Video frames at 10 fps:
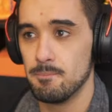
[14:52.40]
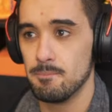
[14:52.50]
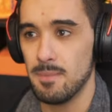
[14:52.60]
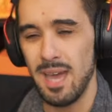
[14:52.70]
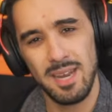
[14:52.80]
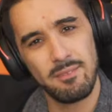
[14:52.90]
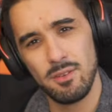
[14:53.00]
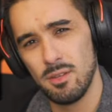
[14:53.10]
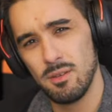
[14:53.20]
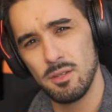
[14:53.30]
And I've
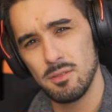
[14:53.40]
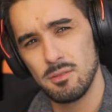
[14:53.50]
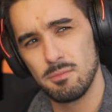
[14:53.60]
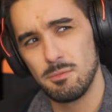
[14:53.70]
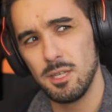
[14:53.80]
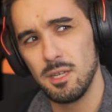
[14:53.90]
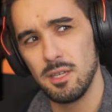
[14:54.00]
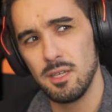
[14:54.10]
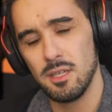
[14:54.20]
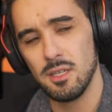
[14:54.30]
not
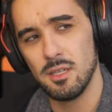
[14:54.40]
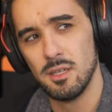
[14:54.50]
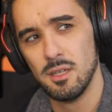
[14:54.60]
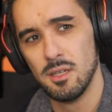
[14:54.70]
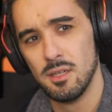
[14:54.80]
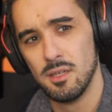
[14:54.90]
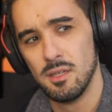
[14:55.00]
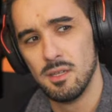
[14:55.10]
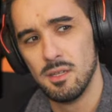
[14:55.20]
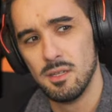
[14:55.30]
really
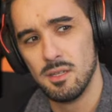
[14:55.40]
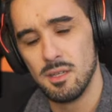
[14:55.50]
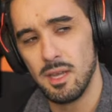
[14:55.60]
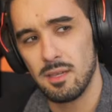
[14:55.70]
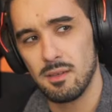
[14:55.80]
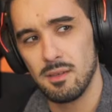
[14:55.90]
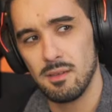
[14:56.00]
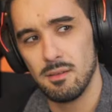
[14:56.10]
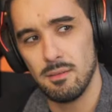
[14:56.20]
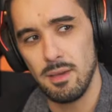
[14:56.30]
like
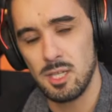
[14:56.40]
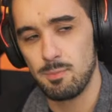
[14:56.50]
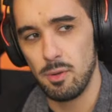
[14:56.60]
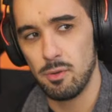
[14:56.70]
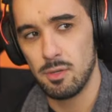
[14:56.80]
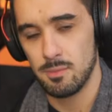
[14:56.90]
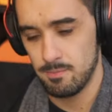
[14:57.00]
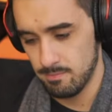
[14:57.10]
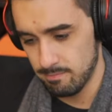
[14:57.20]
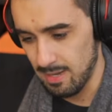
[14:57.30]
explored
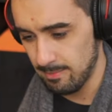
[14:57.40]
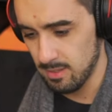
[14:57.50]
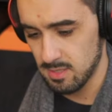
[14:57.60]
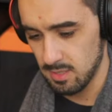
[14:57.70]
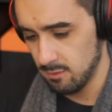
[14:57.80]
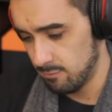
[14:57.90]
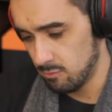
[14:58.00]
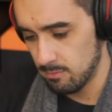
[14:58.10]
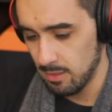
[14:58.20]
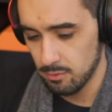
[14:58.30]
by myself
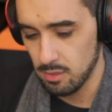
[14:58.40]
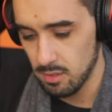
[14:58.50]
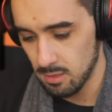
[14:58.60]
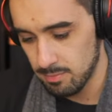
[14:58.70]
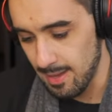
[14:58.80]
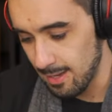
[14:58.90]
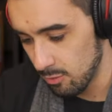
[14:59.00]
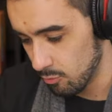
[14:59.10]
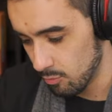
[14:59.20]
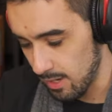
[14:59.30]
or by looking it up
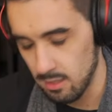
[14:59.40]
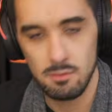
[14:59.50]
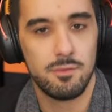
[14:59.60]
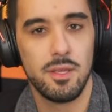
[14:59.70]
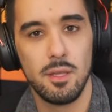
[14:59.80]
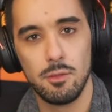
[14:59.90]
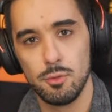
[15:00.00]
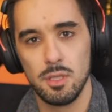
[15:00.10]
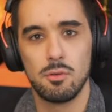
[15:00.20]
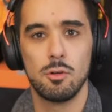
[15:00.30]
how Endfield
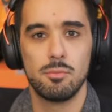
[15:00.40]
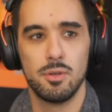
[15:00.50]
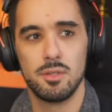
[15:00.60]
would incorporate